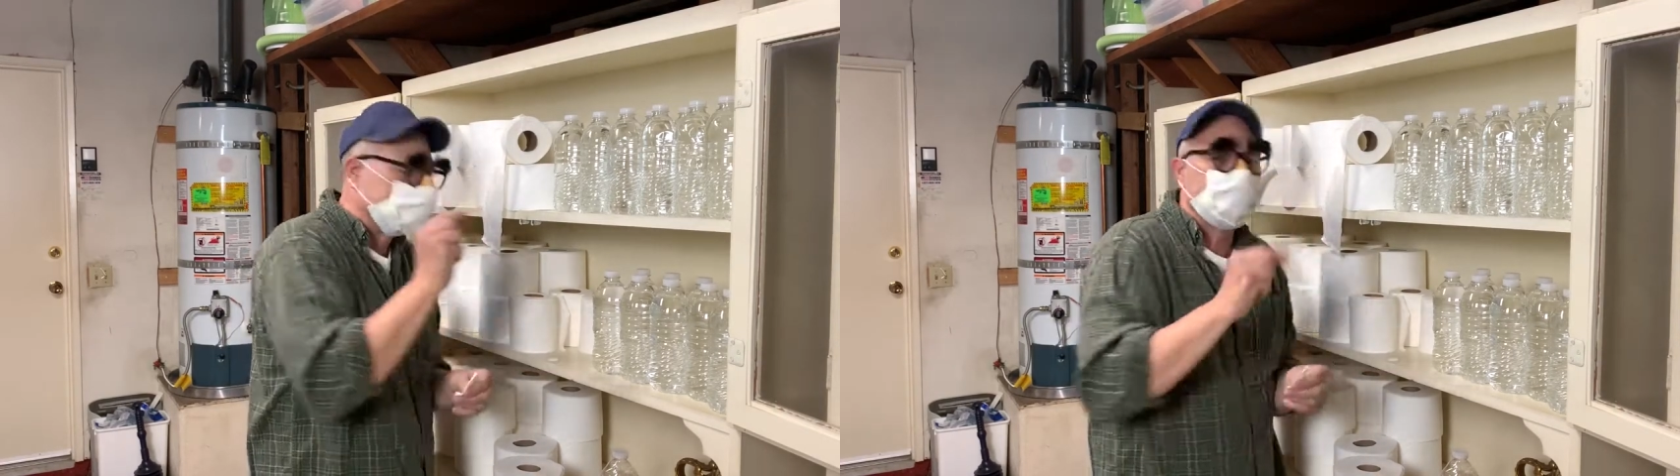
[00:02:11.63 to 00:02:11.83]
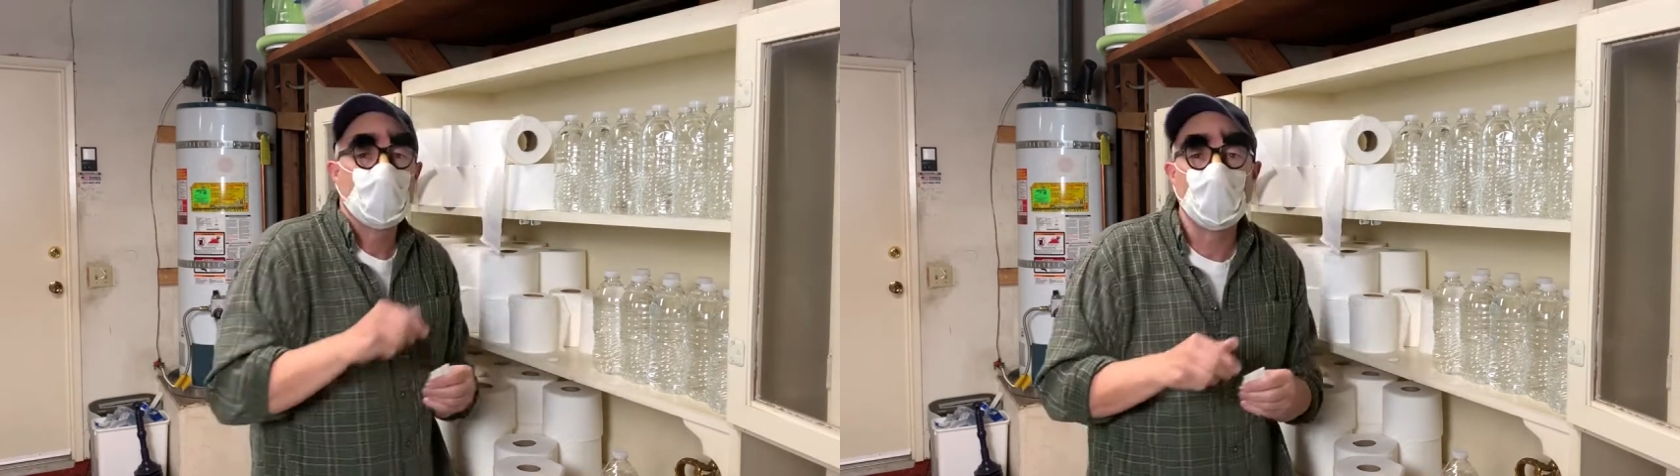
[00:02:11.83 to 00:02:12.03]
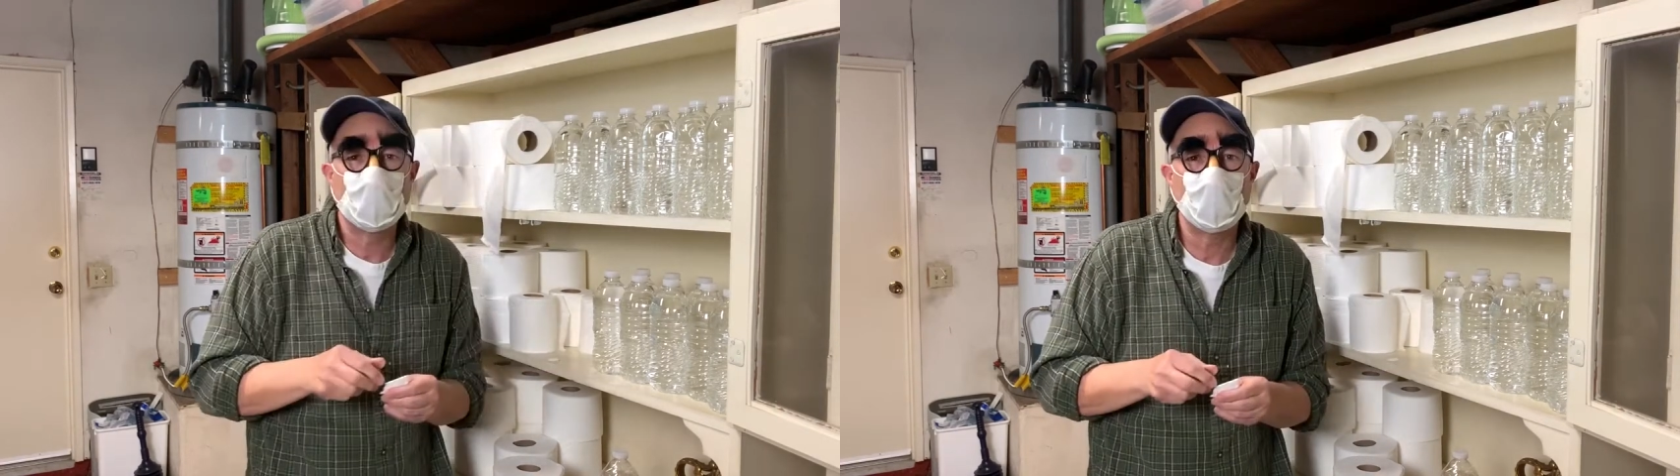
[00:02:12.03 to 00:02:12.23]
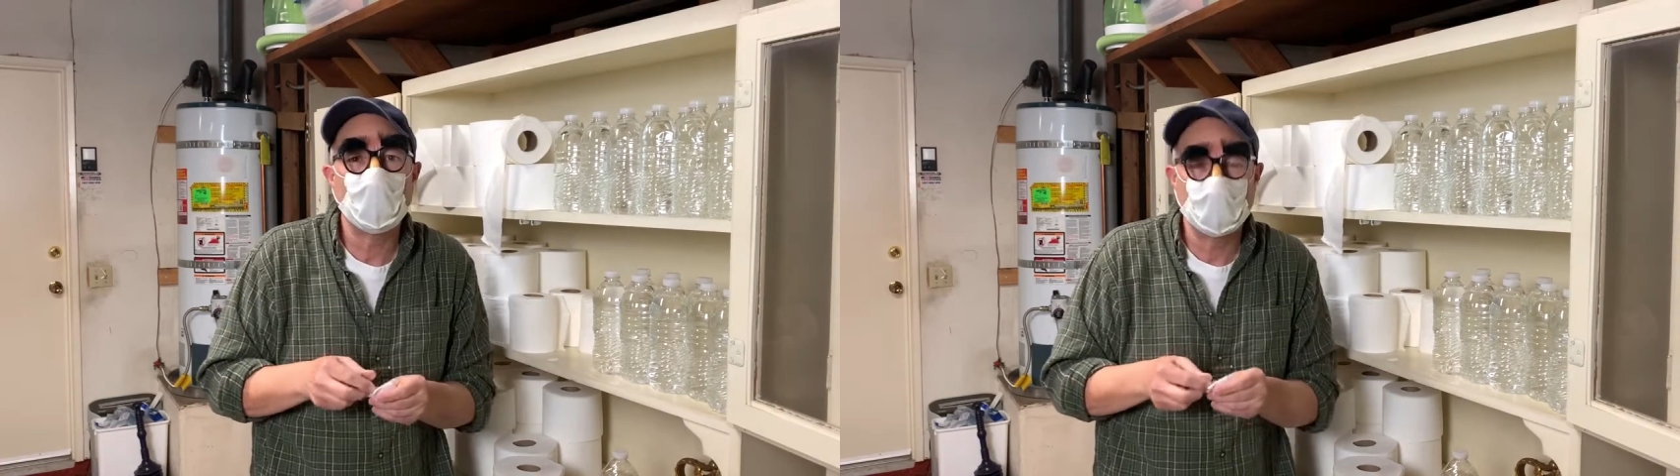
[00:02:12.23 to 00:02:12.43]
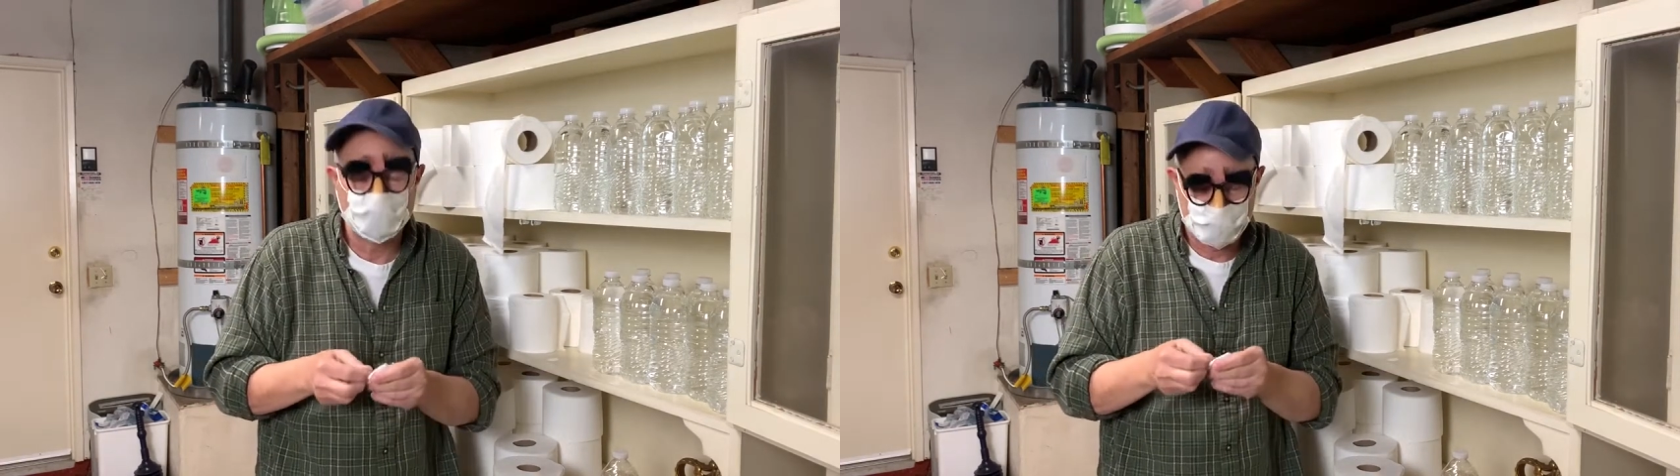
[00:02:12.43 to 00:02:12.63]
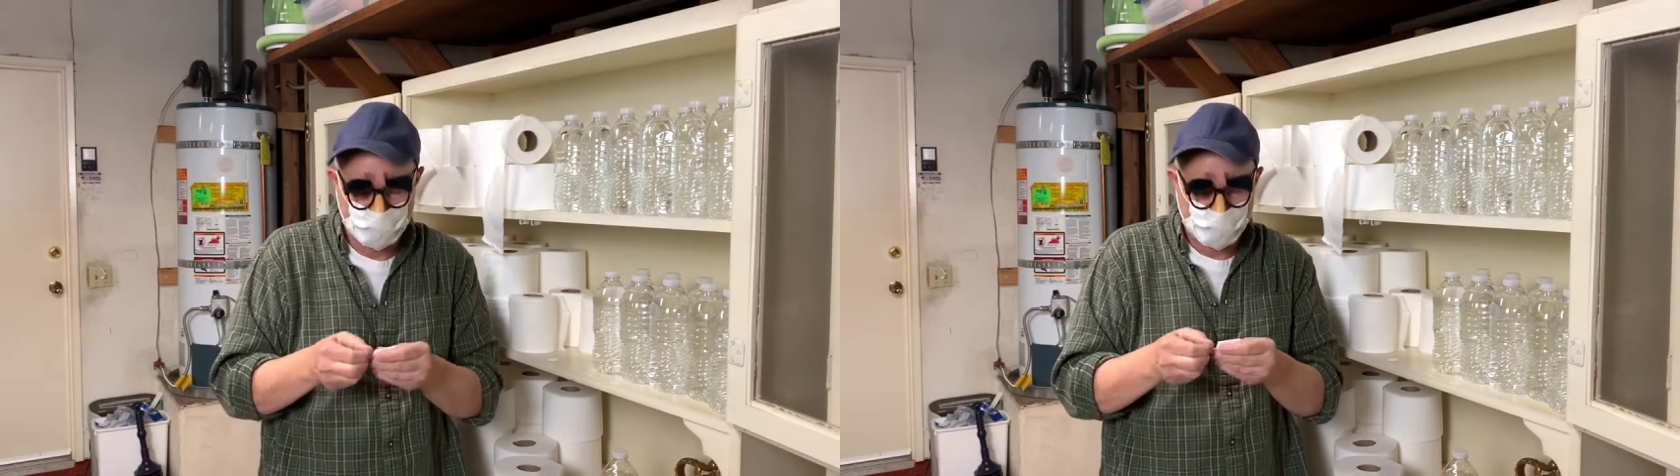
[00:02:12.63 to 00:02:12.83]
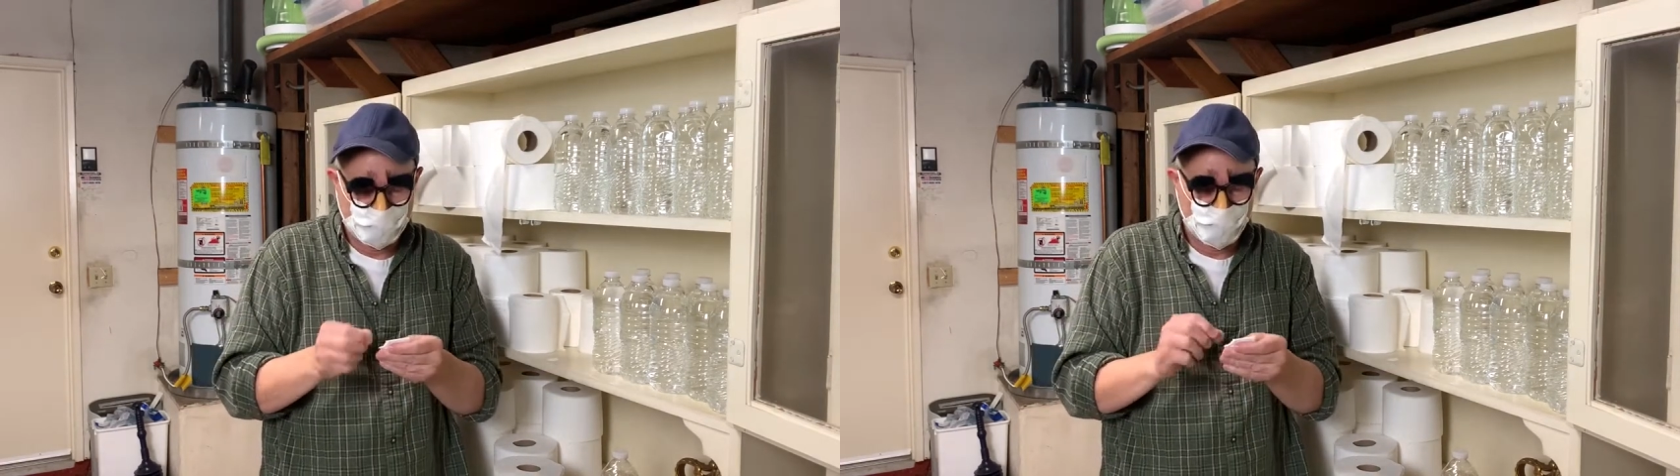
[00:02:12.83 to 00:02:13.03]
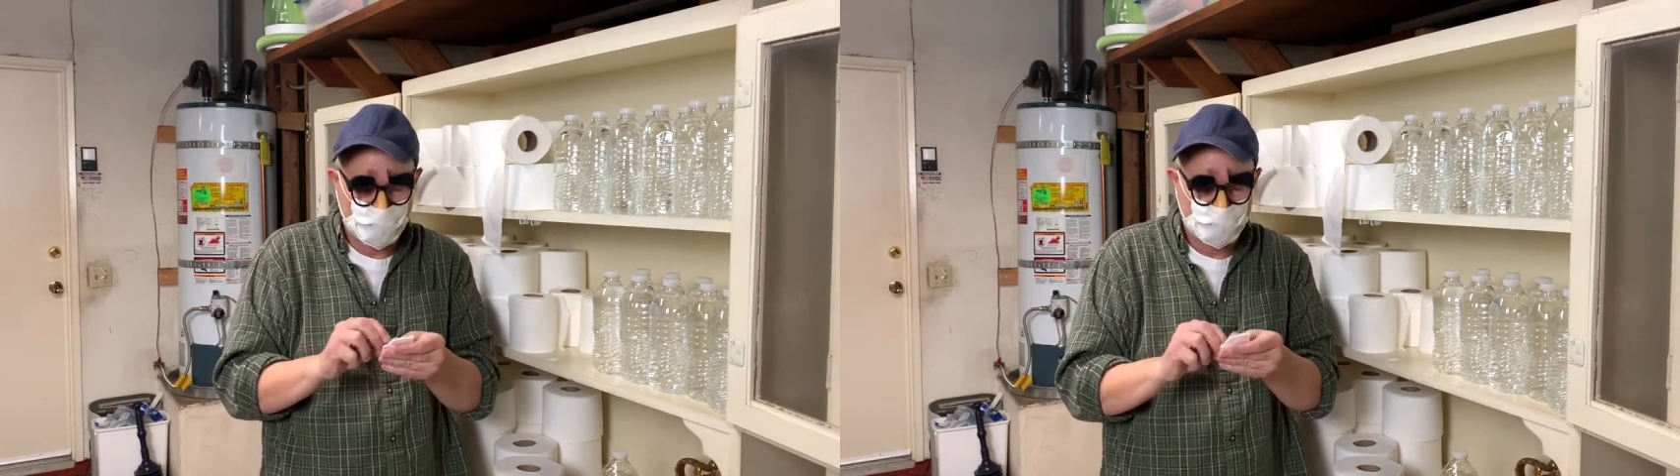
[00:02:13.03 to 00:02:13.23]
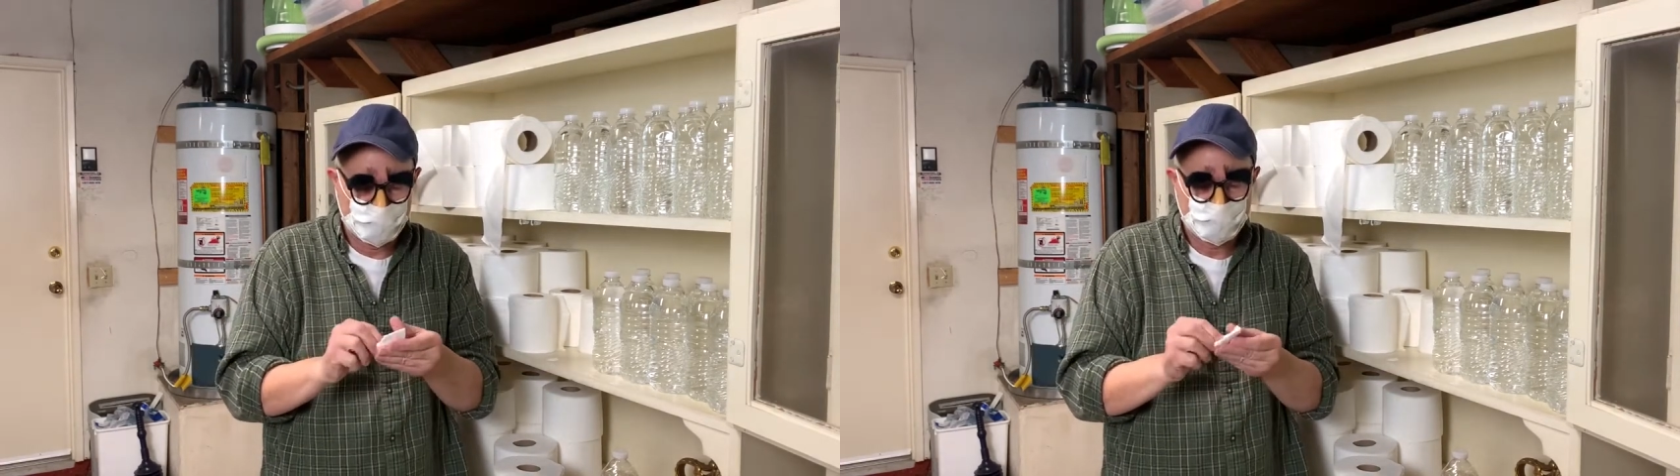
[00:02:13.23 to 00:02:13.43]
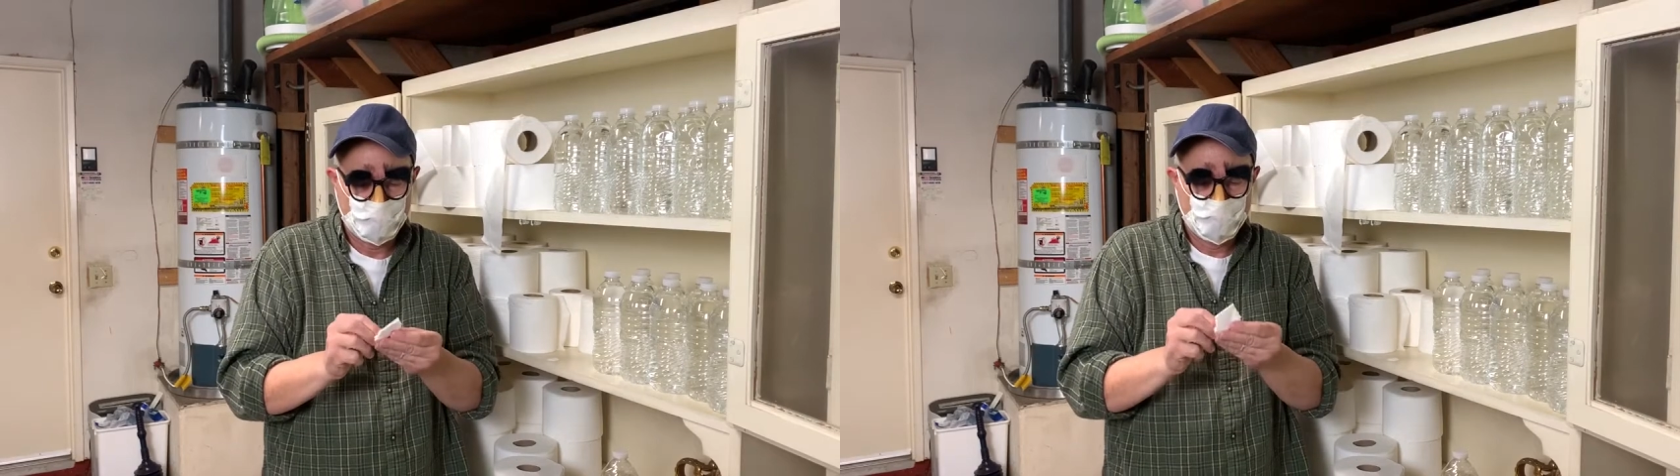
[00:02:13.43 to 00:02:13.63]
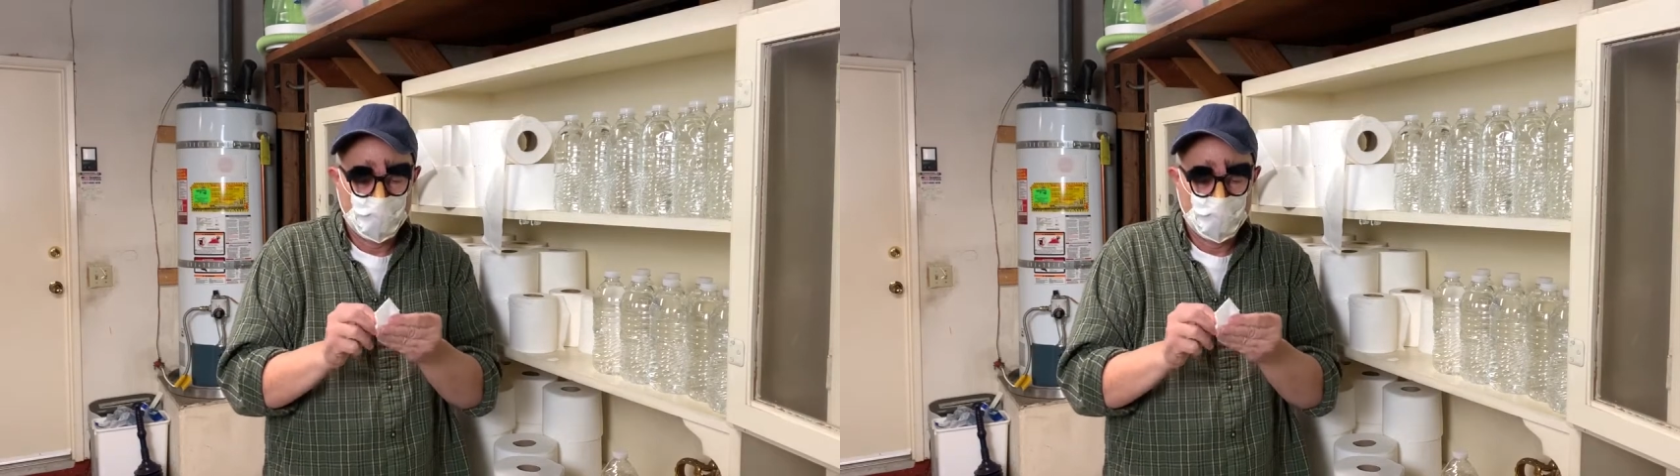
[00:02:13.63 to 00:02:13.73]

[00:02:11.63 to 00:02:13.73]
it somewhere where it doesn't get lost.